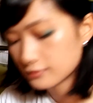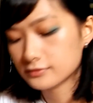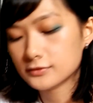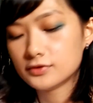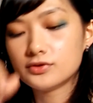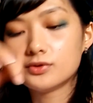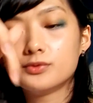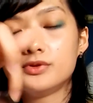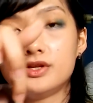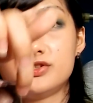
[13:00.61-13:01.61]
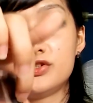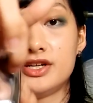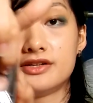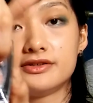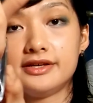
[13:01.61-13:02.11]
So this shade
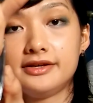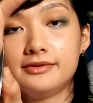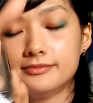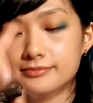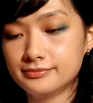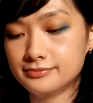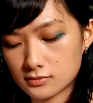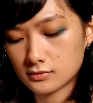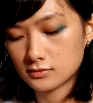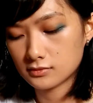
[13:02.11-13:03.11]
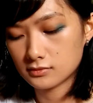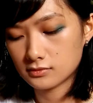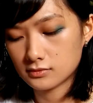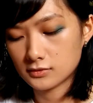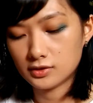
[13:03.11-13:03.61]
again.
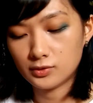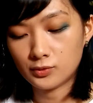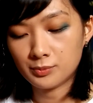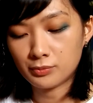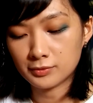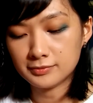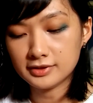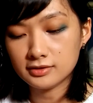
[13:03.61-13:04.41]
I know I'm probably